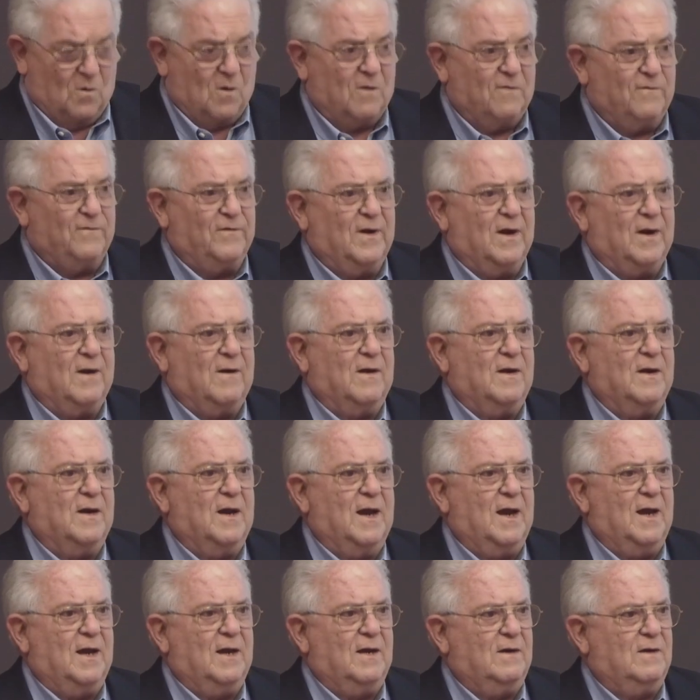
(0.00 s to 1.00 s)
warfare and
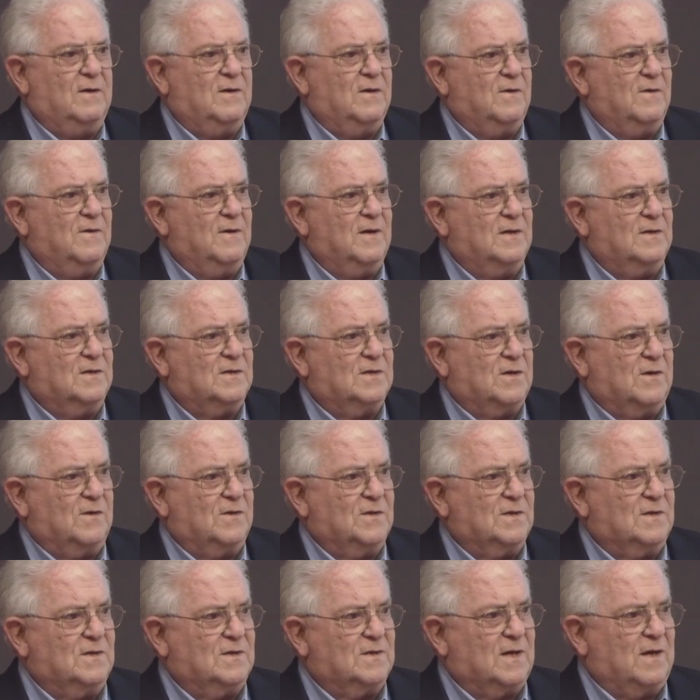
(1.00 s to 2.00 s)
aid to
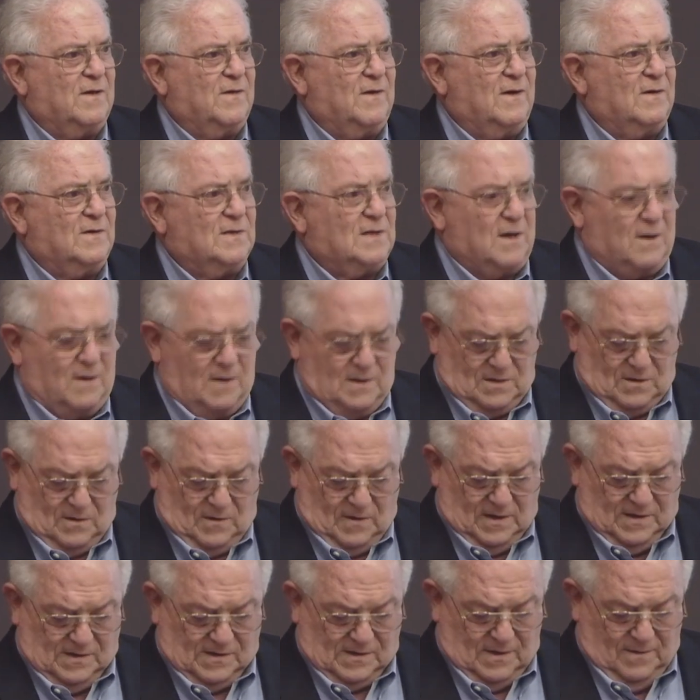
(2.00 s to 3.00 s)
insurgents on their
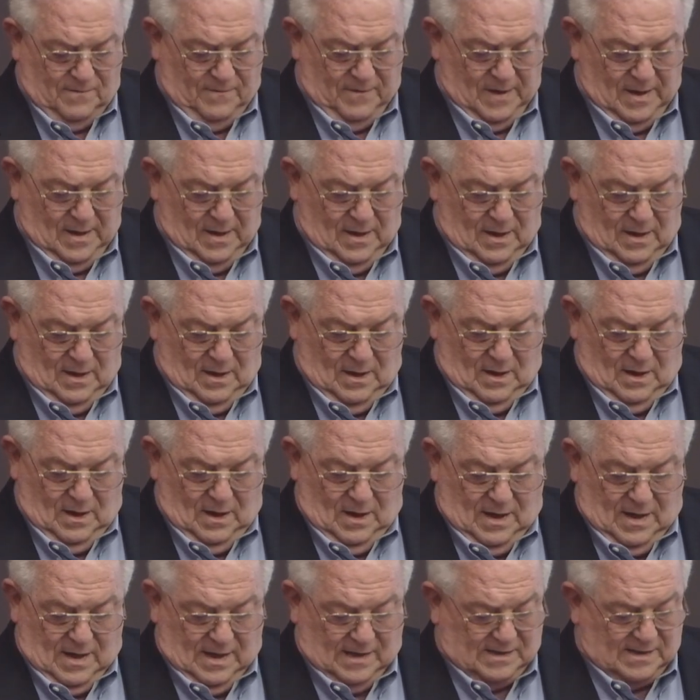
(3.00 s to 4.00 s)
territories,
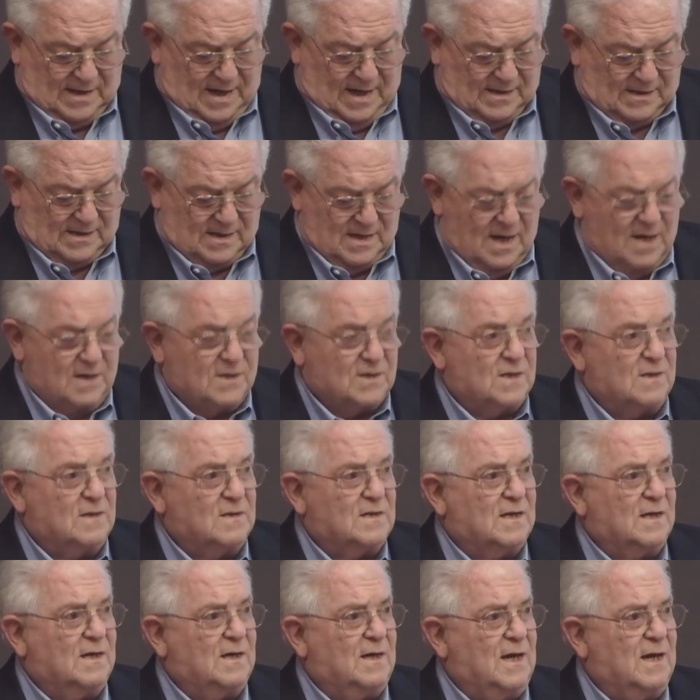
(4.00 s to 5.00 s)

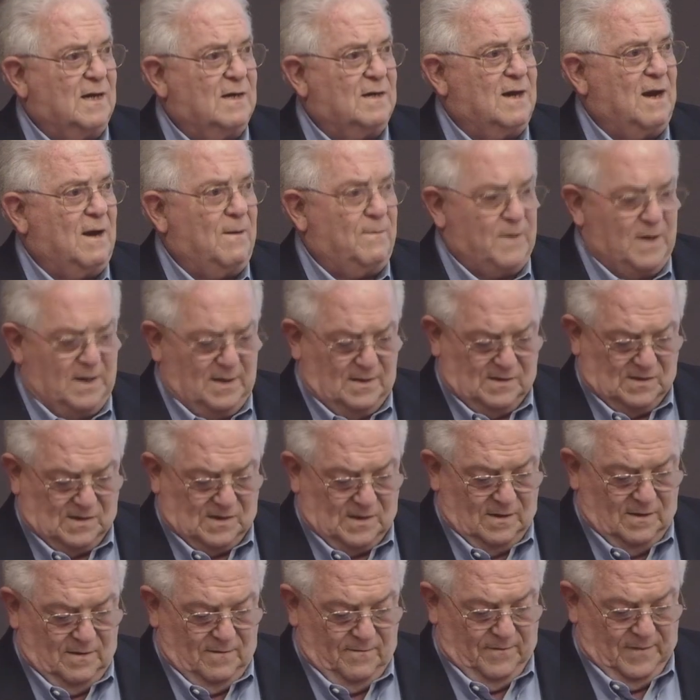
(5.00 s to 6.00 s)
assassinations and kidnappings,
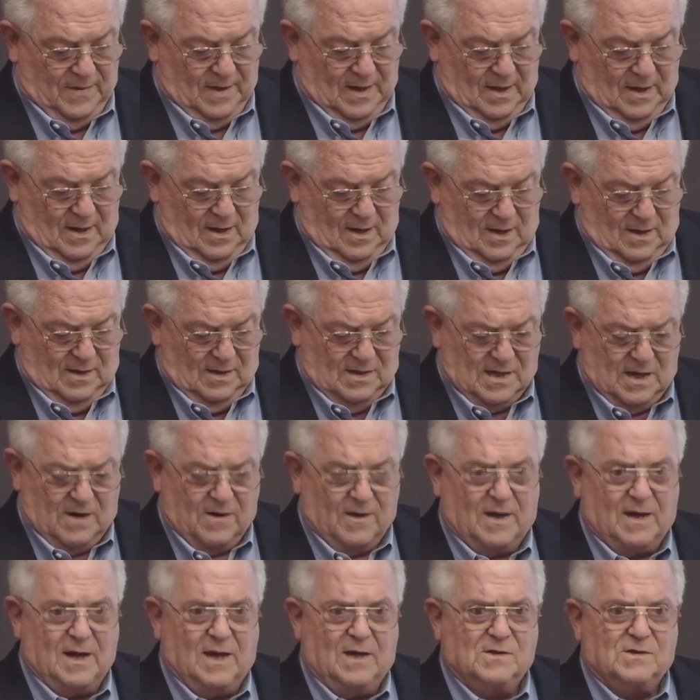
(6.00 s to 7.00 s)

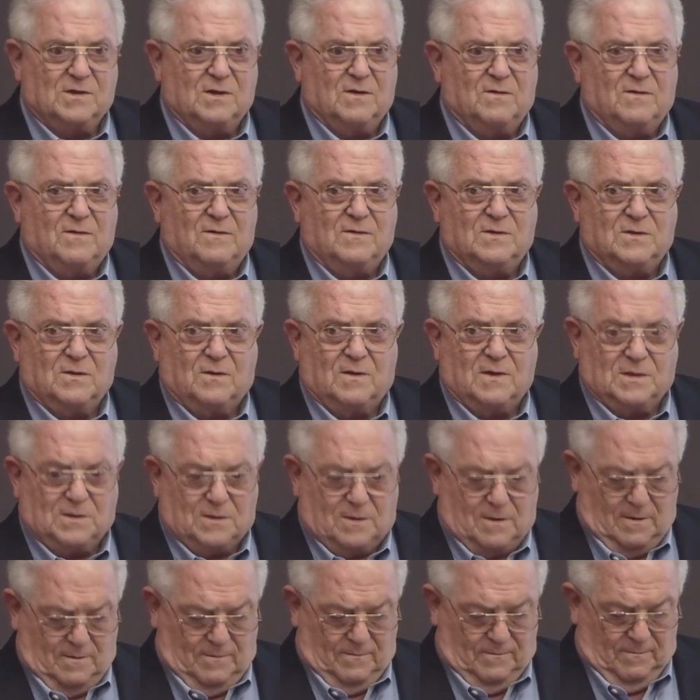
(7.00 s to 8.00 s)
interrogation through
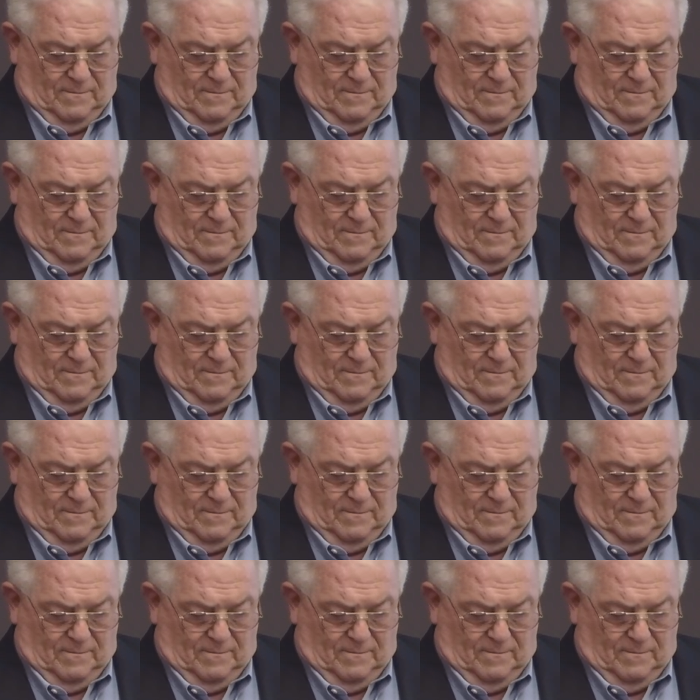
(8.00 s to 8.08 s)
torture,